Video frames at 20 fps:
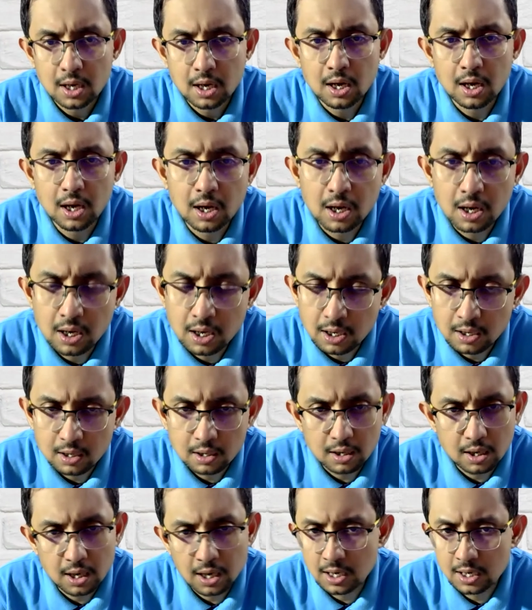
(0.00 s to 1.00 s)

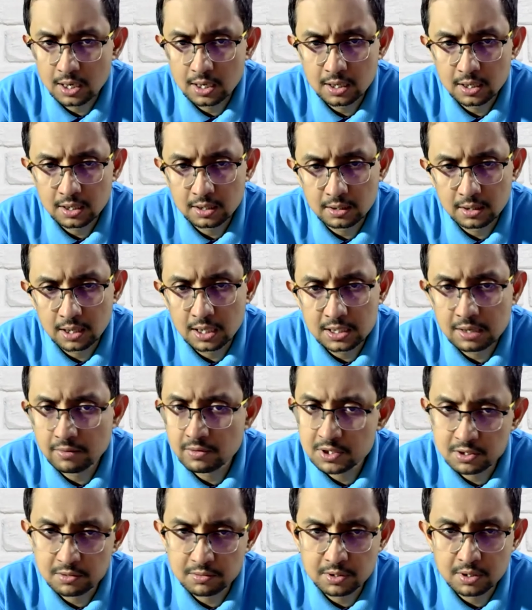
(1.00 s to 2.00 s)
and
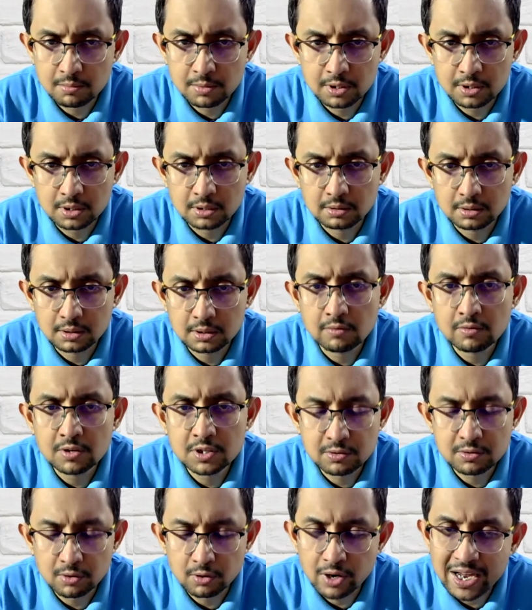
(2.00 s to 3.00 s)

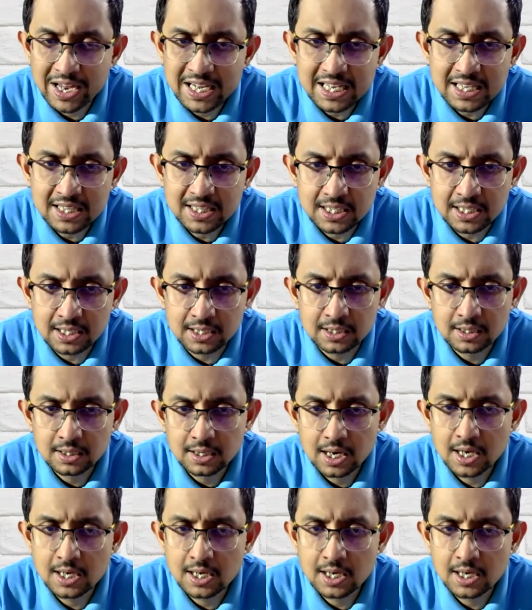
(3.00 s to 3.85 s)
JavaScript or anything,